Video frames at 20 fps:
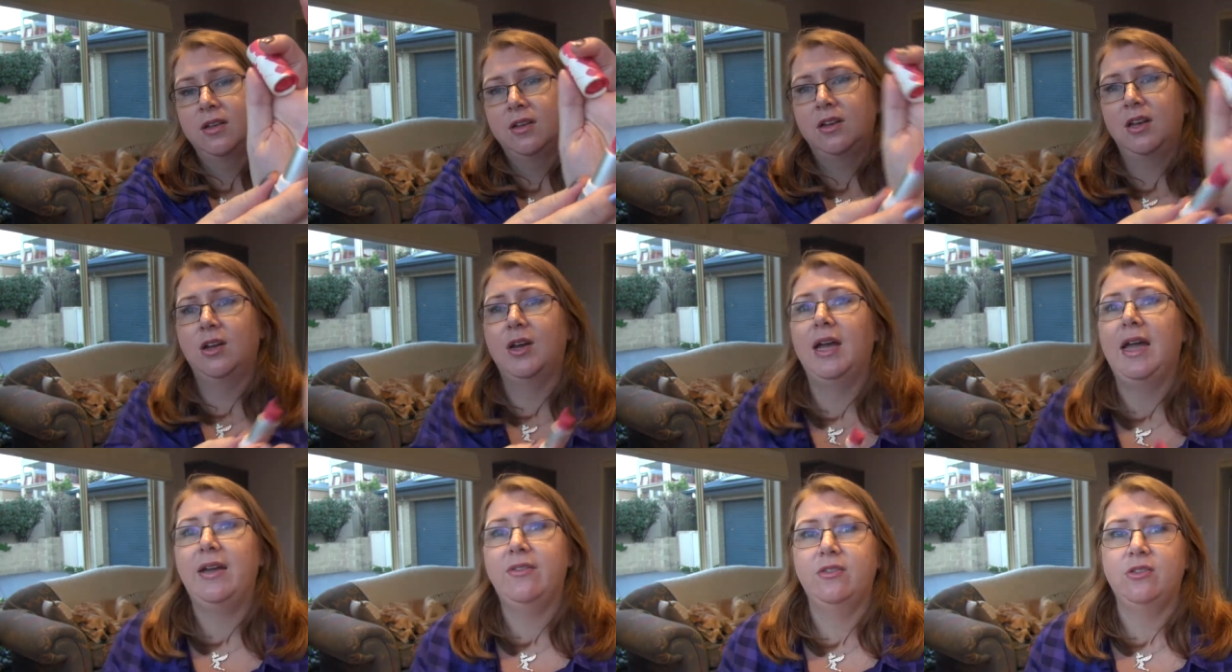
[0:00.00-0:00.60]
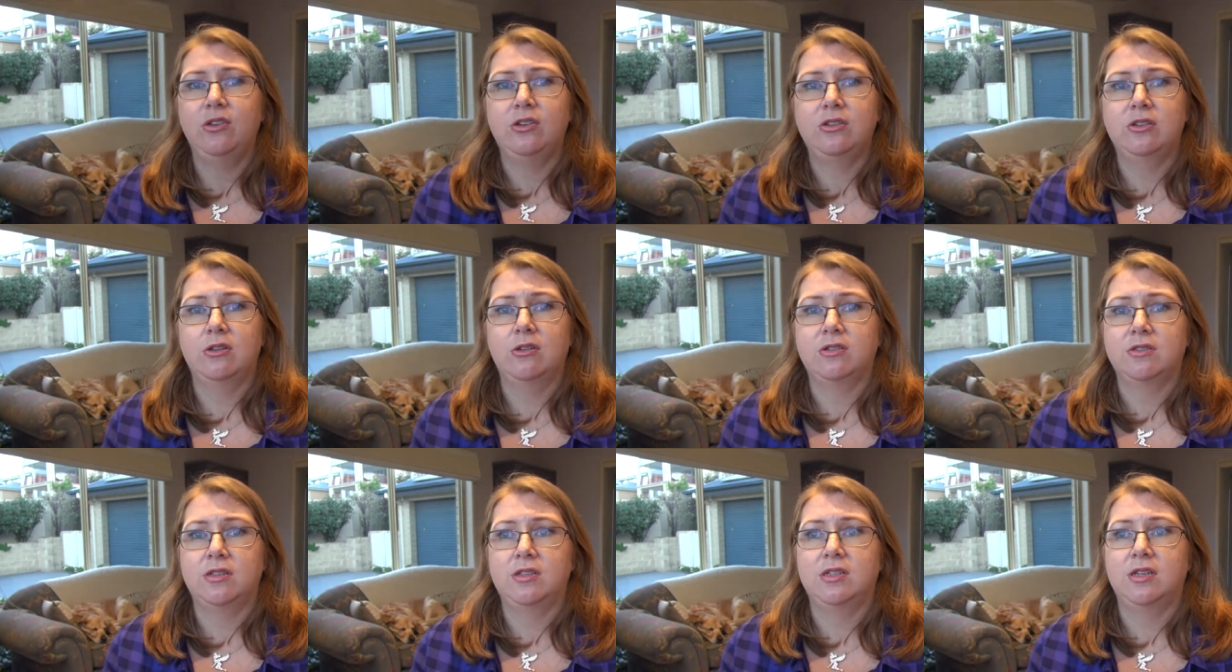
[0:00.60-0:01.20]
Now I haven't used
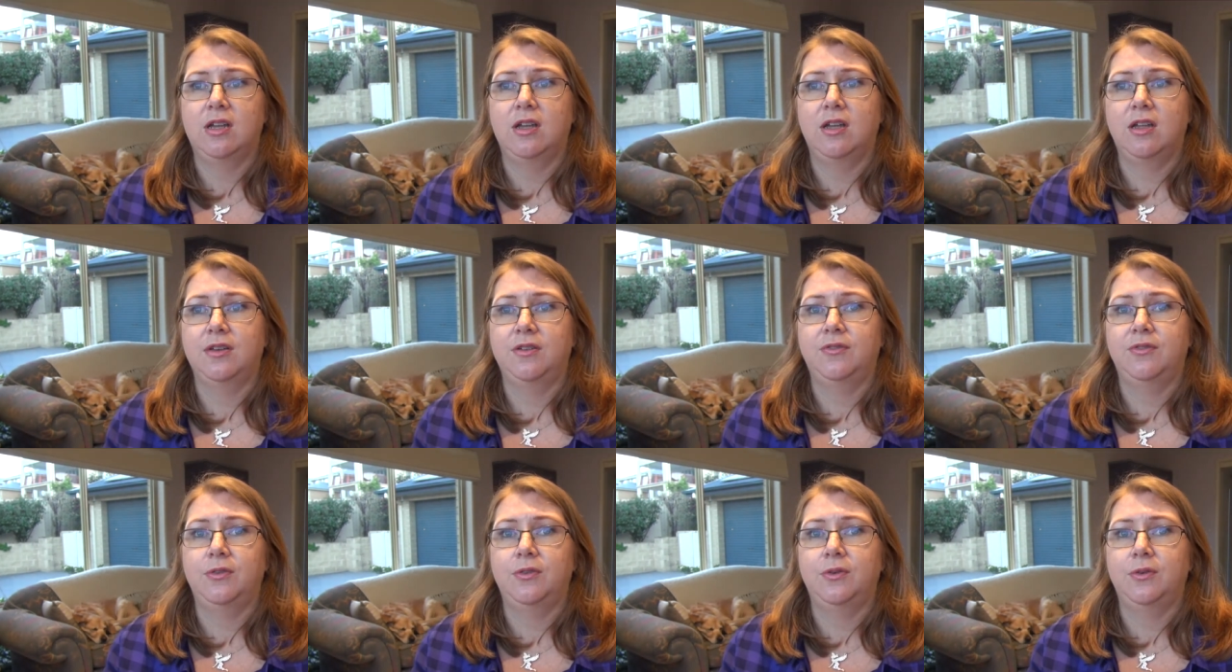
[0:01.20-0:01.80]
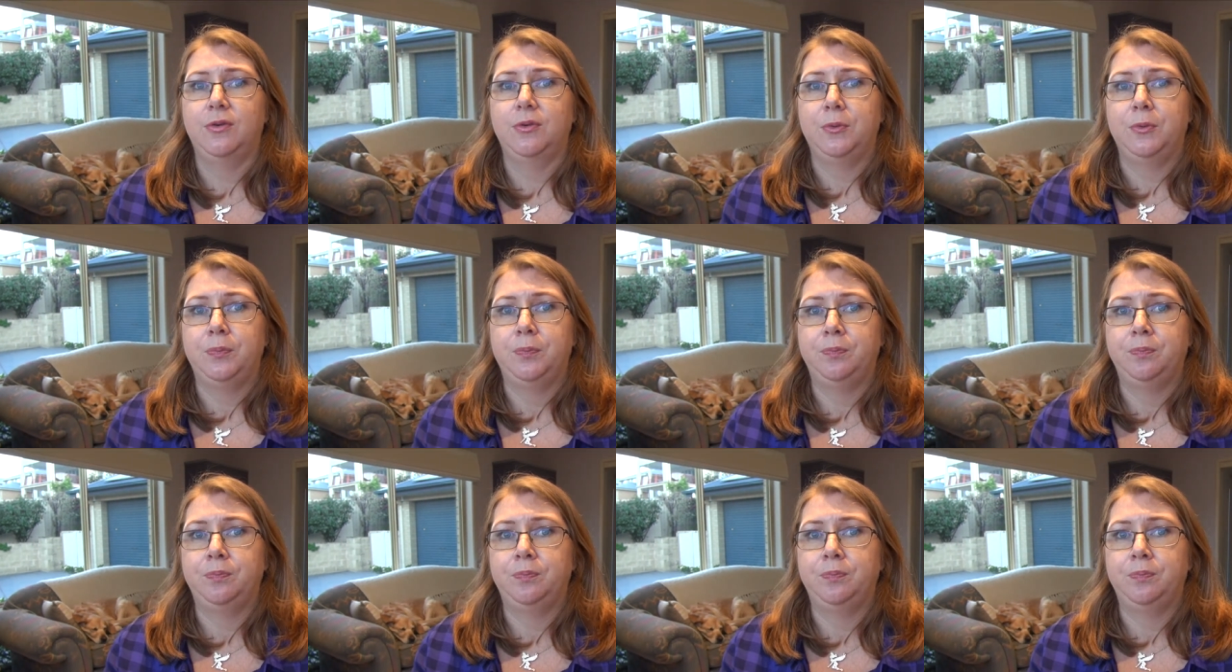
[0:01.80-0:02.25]
L'Occitane for